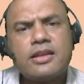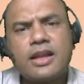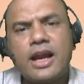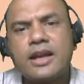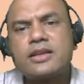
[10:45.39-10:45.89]

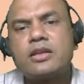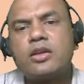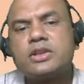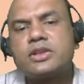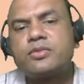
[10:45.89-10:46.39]
That is the
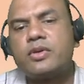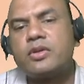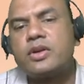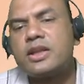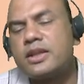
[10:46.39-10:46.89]
logic
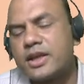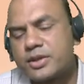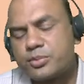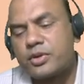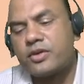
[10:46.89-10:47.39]
followed in
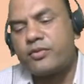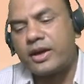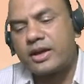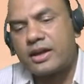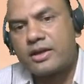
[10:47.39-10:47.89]

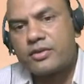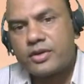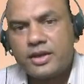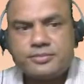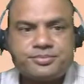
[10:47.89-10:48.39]
factoring, okay?